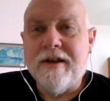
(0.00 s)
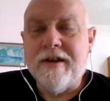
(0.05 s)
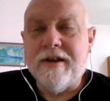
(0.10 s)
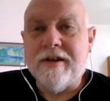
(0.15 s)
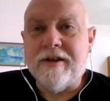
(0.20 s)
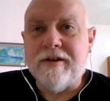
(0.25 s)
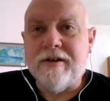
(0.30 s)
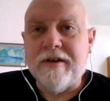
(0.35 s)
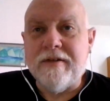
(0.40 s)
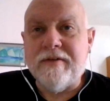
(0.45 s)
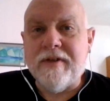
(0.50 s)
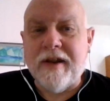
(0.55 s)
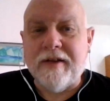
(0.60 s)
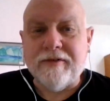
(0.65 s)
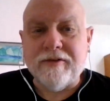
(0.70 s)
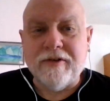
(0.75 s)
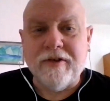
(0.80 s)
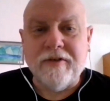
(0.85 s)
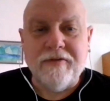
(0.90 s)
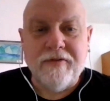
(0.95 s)
you know, even
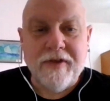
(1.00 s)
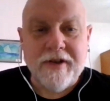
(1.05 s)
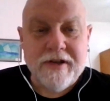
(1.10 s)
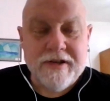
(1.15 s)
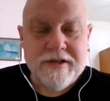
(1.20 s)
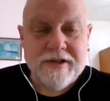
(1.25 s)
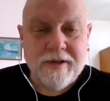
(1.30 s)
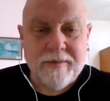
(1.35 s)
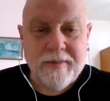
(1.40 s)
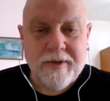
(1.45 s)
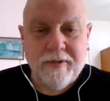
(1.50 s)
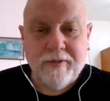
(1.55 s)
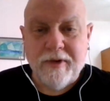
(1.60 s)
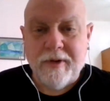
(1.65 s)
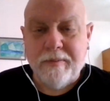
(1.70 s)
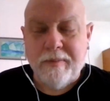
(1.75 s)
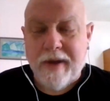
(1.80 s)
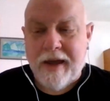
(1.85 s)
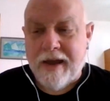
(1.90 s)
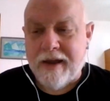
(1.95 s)
after he finished them, he
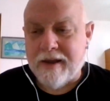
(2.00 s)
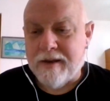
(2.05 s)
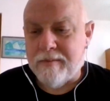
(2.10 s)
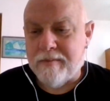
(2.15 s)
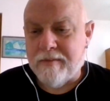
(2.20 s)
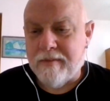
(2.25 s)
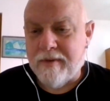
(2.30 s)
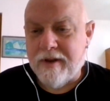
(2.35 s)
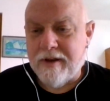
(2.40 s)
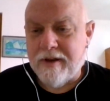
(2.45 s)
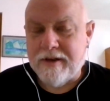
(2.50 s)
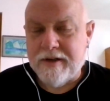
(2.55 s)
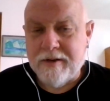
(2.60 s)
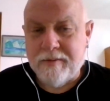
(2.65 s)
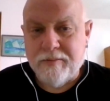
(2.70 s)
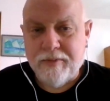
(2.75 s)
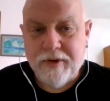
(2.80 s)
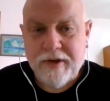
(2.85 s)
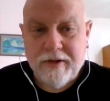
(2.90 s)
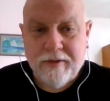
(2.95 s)
went back and
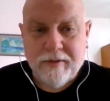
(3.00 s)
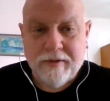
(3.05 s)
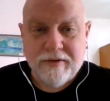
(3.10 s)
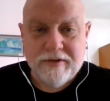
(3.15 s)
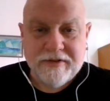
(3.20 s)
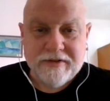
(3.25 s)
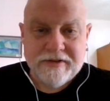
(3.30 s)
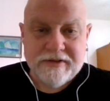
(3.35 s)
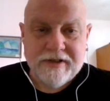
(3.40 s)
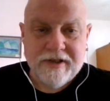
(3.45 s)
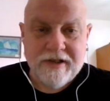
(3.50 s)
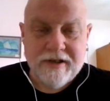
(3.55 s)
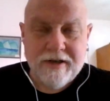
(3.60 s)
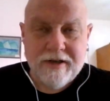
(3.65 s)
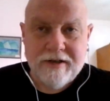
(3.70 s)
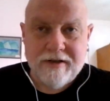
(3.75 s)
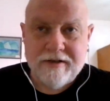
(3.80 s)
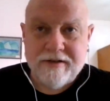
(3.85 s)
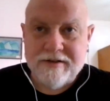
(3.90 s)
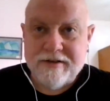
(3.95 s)
did prequels, and
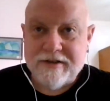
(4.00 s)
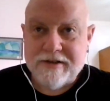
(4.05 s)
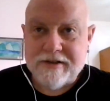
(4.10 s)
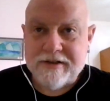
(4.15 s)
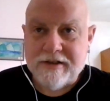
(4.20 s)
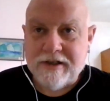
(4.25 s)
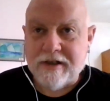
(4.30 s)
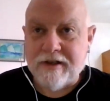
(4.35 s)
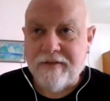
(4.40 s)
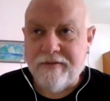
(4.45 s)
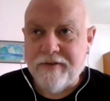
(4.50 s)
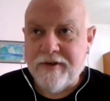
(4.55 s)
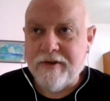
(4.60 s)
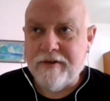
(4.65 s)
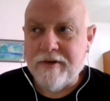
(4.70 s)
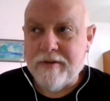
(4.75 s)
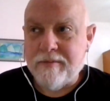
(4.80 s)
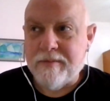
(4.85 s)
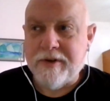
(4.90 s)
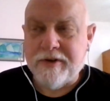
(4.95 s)
he stuck a few
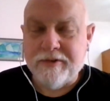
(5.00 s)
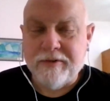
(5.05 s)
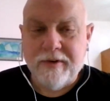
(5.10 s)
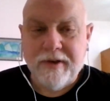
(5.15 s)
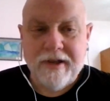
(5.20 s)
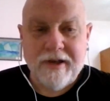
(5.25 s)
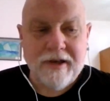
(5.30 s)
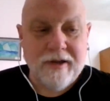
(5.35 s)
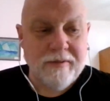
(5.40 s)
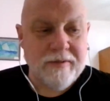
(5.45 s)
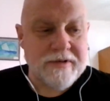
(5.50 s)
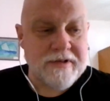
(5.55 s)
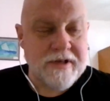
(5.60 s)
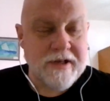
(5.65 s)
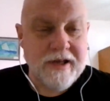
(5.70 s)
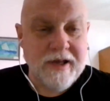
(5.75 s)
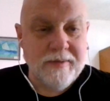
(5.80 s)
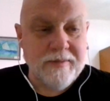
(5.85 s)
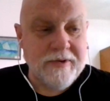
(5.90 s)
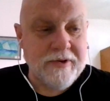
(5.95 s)
in between. I wish he
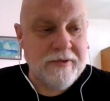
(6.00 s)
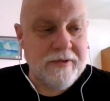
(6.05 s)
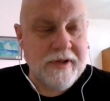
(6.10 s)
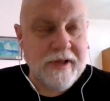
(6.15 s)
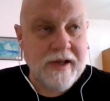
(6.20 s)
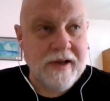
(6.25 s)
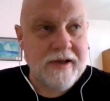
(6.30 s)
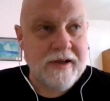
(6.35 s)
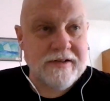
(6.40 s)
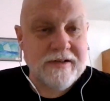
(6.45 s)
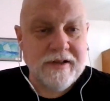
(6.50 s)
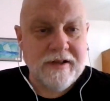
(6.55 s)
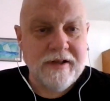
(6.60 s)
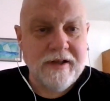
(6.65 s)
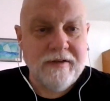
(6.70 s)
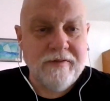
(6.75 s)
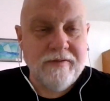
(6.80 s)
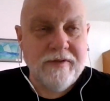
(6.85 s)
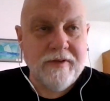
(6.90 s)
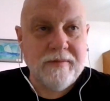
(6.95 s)
kept doing that because I
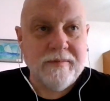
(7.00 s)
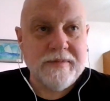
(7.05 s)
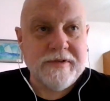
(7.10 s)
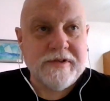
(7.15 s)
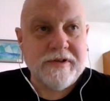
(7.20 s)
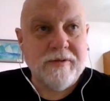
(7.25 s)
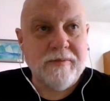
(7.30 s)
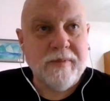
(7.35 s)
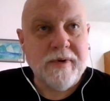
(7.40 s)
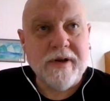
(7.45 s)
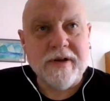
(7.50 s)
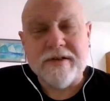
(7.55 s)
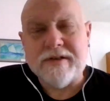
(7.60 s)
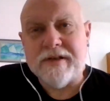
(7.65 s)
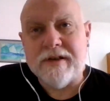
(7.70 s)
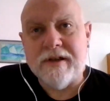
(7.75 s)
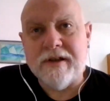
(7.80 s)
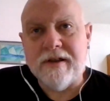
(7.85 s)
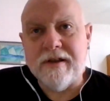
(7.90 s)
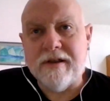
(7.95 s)
love them so much.
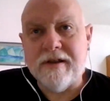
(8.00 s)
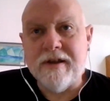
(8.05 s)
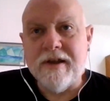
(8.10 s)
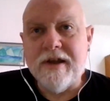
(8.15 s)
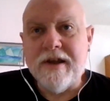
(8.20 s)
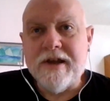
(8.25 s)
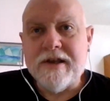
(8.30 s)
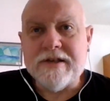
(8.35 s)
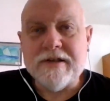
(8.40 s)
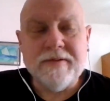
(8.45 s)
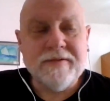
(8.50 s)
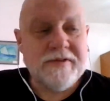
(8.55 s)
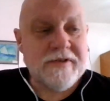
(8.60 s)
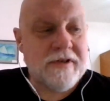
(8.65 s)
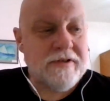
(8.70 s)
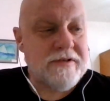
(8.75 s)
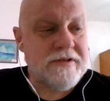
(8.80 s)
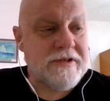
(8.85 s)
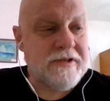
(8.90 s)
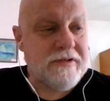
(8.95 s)
And some of his
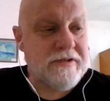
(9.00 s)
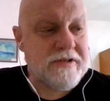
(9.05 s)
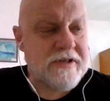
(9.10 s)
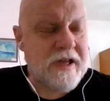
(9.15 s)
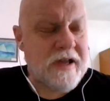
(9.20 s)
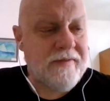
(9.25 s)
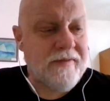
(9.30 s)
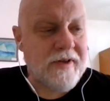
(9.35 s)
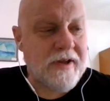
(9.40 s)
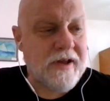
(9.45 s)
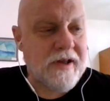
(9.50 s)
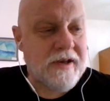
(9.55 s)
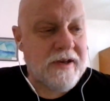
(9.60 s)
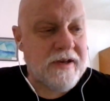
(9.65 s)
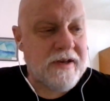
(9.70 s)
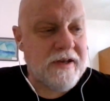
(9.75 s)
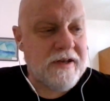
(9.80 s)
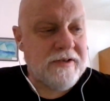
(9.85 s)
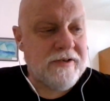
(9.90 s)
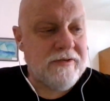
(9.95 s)
other series I haven't gotten
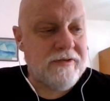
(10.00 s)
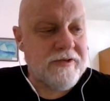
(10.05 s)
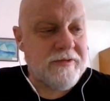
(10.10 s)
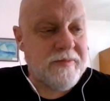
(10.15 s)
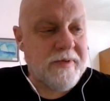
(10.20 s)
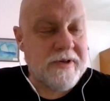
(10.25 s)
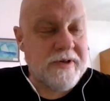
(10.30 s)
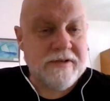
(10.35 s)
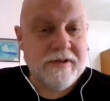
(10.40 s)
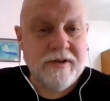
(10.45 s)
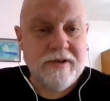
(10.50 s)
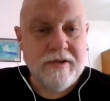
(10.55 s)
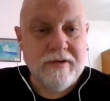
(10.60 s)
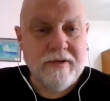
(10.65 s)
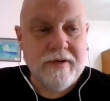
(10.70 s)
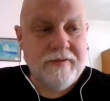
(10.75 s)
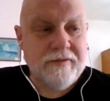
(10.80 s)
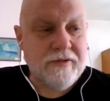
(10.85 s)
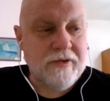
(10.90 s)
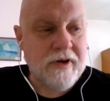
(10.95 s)
into as much, although
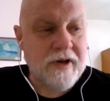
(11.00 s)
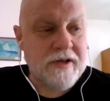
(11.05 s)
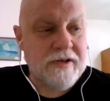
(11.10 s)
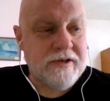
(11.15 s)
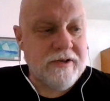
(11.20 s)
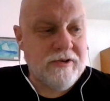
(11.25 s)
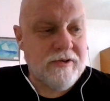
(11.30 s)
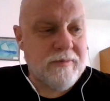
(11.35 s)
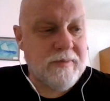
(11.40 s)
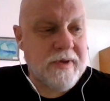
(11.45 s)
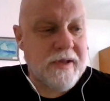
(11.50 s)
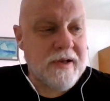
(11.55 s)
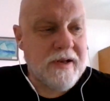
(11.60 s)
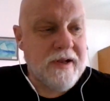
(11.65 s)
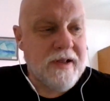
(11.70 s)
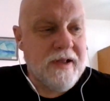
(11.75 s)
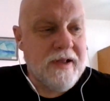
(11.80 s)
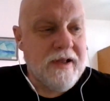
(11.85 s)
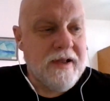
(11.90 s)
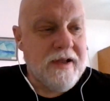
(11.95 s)
I've tried to.
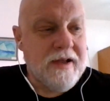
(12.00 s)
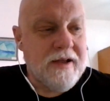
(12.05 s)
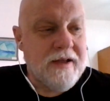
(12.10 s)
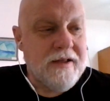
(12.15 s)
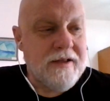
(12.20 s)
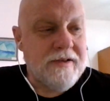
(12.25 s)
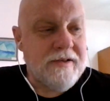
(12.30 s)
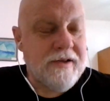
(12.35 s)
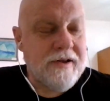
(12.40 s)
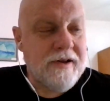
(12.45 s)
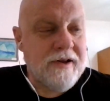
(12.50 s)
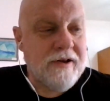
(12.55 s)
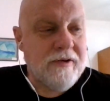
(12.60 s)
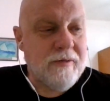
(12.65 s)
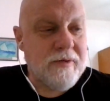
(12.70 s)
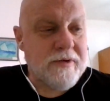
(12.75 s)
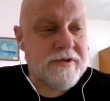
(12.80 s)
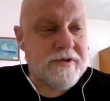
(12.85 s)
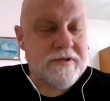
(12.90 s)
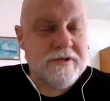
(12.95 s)
But
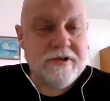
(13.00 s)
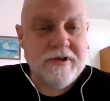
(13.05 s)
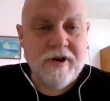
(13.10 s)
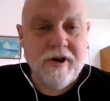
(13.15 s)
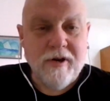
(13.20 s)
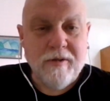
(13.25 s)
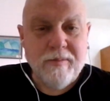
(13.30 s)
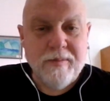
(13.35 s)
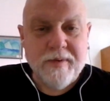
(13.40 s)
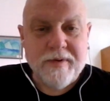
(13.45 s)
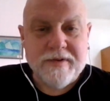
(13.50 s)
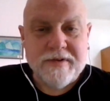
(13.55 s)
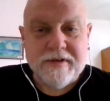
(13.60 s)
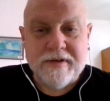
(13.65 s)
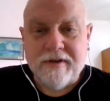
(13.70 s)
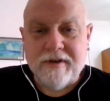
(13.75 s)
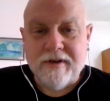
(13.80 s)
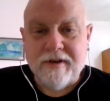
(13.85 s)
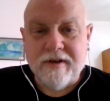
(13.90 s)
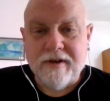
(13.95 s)
Richard Sharp is
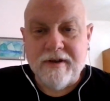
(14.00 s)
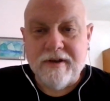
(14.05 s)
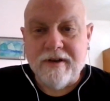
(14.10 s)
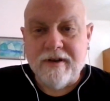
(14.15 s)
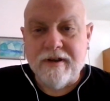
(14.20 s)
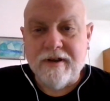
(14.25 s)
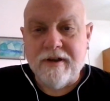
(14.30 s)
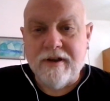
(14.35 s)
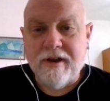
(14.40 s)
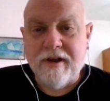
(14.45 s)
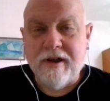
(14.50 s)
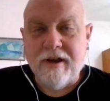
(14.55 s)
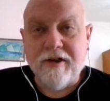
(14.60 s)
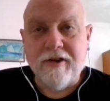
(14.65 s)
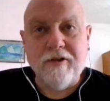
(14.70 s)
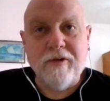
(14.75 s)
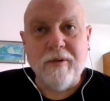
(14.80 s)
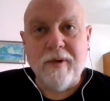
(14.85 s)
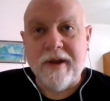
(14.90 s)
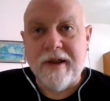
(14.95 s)
a
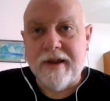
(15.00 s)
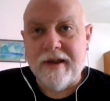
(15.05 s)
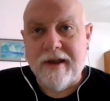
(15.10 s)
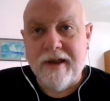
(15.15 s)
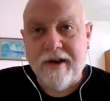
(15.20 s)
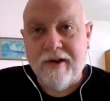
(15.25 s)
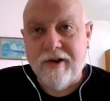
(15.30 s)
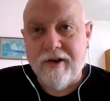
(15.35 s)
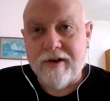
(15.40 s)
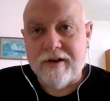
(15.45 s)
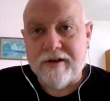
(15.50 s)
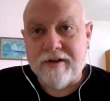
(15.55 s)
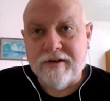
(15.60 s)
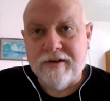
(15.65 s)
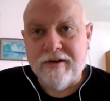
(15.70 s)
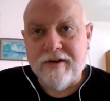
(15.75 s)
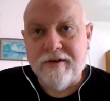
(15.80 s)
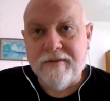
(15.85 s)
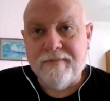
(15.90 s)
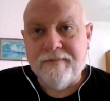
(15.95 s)
great
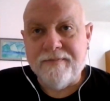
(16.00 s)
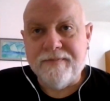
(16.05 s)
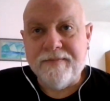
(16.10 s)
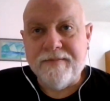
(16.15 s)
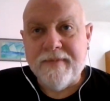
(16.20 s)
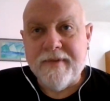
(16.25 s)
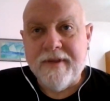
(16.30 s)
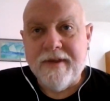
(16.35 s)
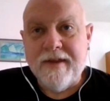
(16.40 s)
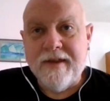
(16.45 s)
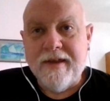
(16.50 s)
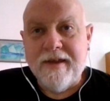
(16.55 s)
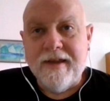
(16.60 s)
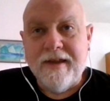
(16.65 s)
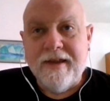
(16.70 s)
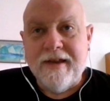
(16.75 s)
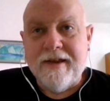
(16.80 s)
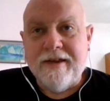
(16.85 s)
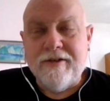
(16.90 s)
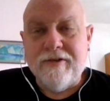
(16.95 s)
character
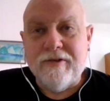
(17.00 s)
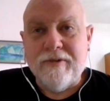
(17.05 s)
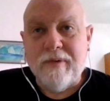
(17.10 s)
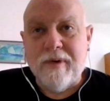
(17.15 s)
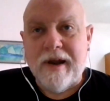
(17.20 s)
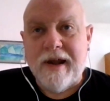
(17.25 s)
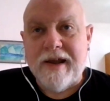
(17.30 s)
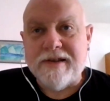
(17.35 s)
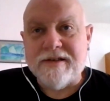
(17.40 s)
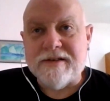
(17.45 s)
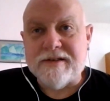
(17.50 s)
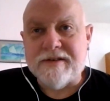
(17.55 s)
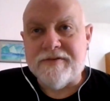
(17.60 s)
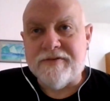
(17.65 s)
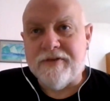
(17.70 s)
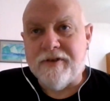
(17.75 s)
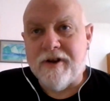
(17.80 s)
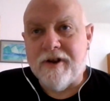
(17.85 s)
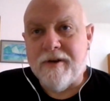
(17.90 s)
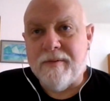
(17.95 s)
who rises
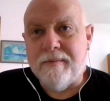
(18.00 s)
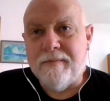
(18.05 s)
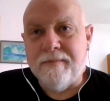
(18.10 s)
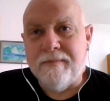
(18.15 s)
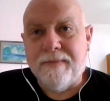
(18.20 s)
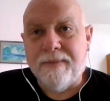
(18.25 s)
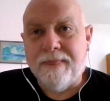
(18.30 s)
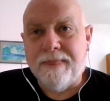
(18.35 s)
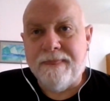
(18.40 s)
from,